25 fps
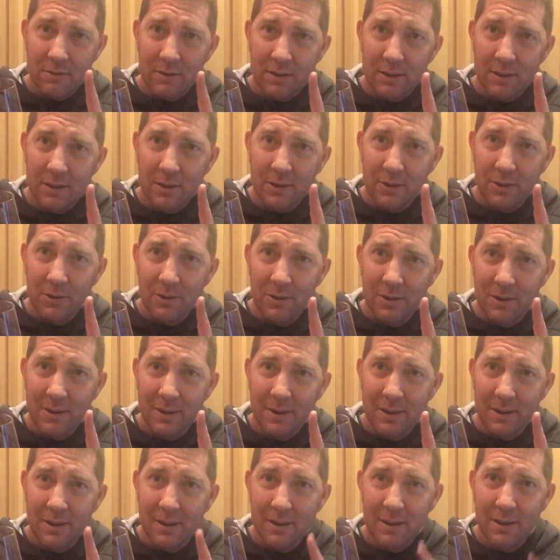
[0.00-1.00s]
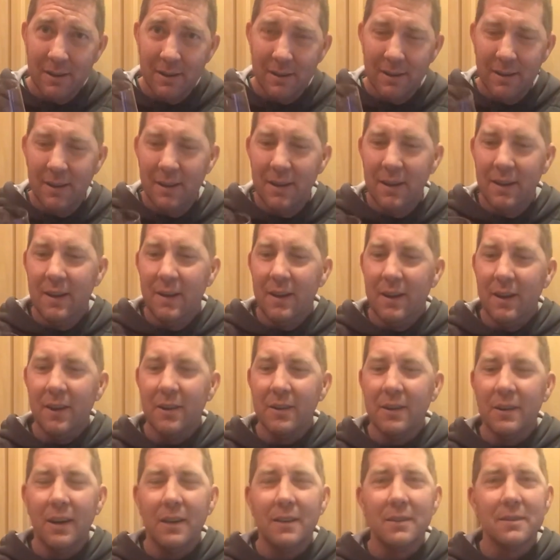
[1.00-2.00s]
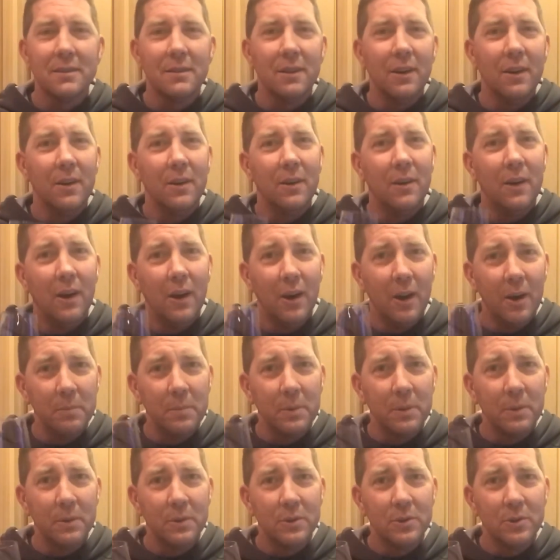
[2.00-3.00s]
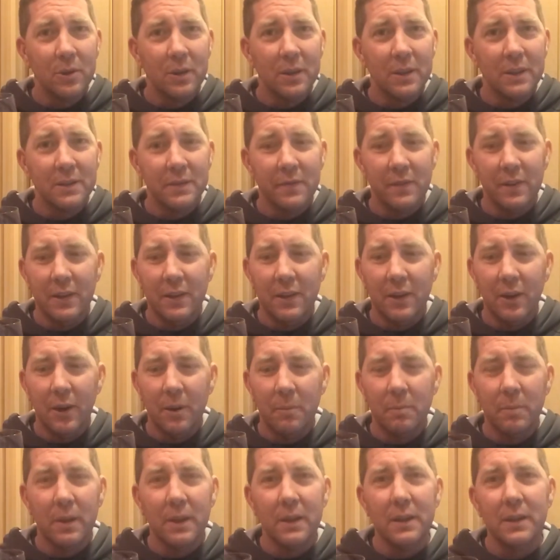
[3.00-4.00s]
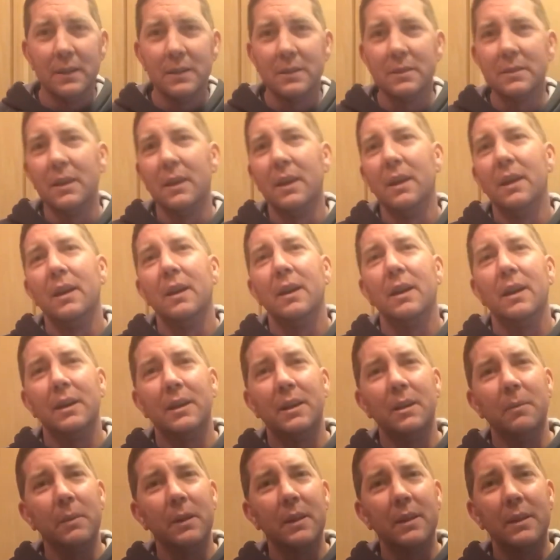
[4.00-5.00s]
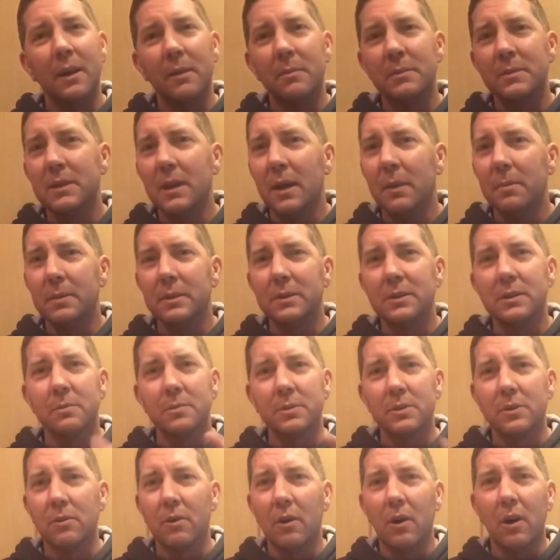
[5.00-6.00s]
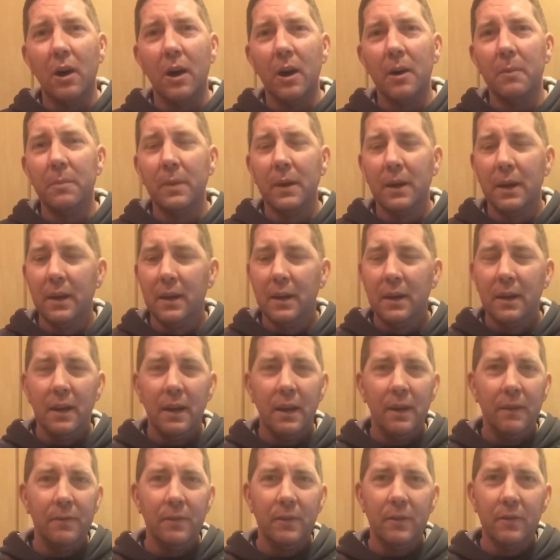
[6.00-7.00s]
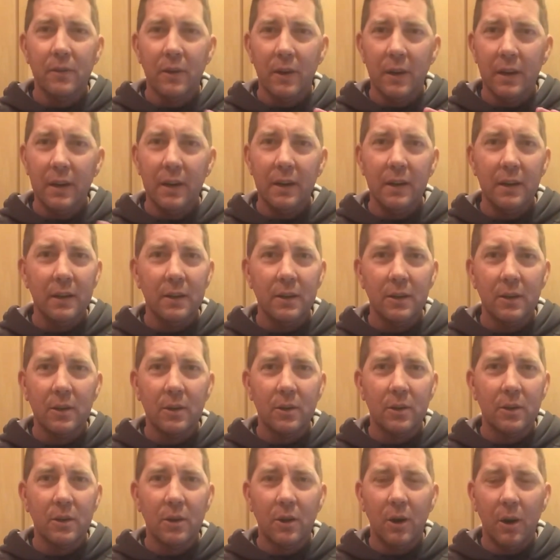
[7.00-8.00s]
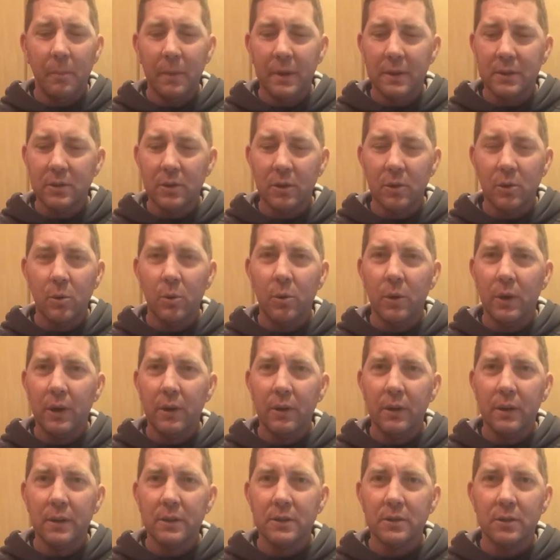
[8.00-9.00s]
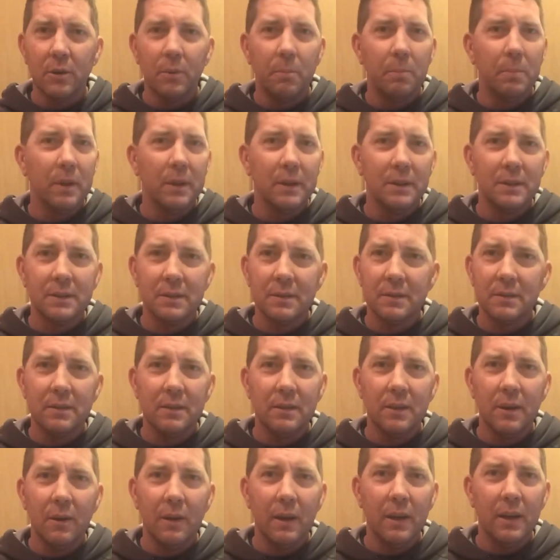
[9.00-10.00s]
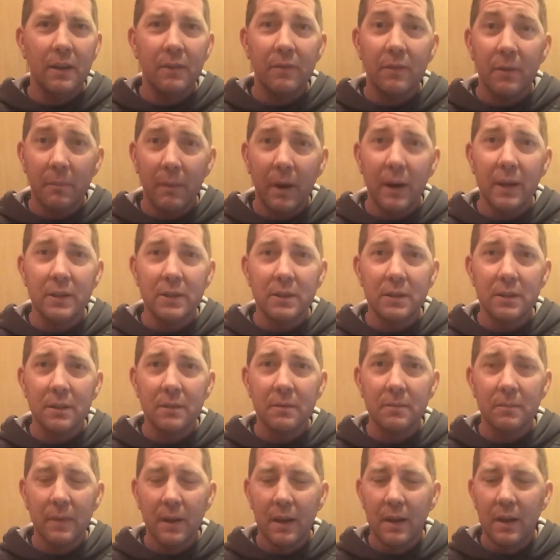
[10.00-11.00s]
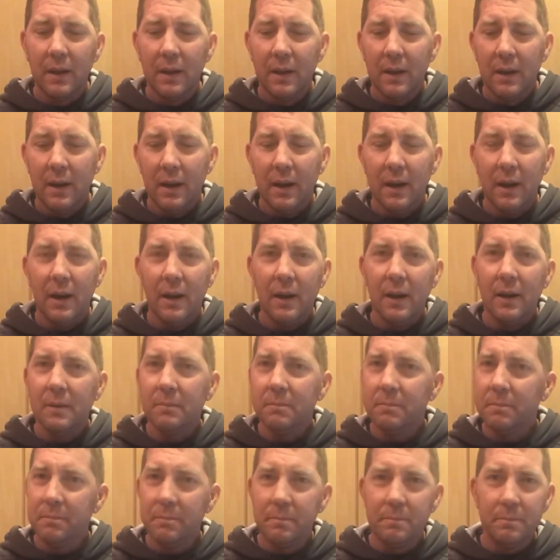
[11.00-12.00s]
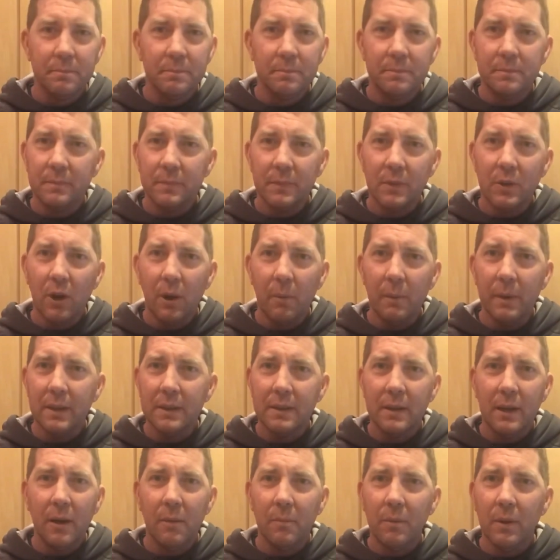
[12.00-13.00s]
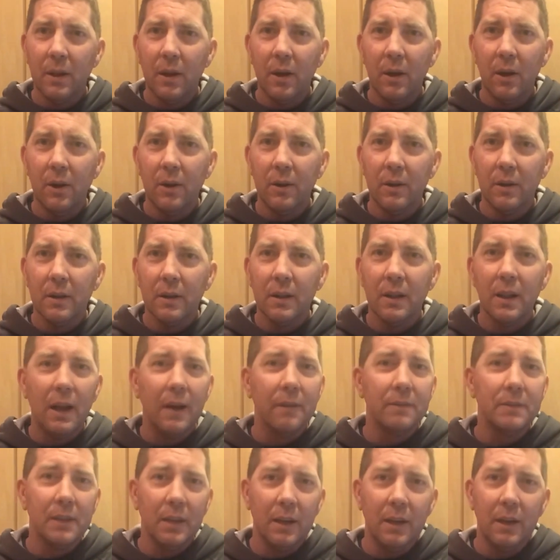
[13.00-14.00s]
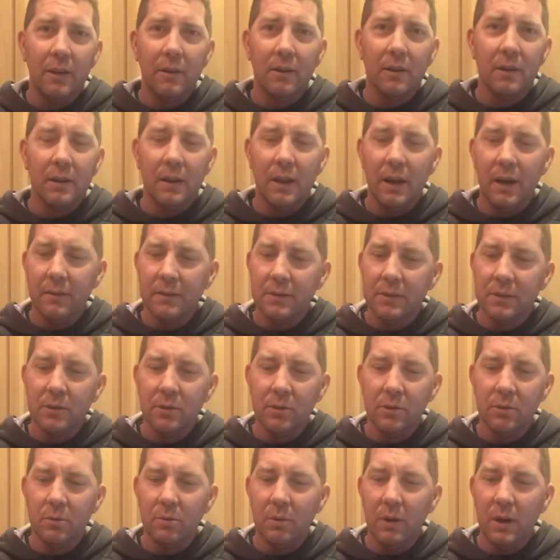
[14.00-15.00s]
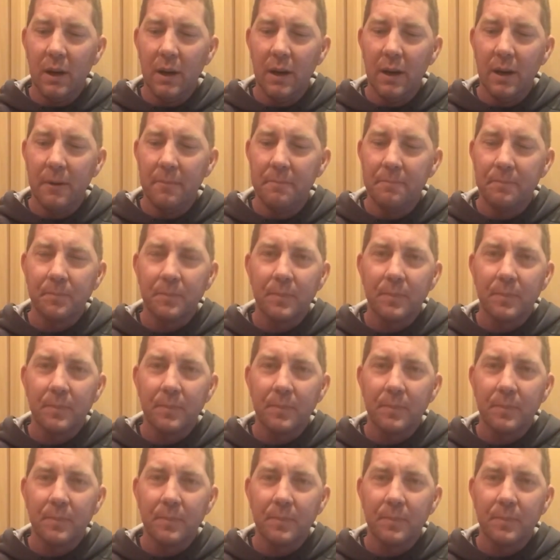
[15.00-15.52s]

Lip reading: around the corner. Okay, so I hope you enjoy this video. Please give me a thumbs up and subscribe. If you've got any comments or queries, or please, you know, any information, comment down below. Love to hear it. Love to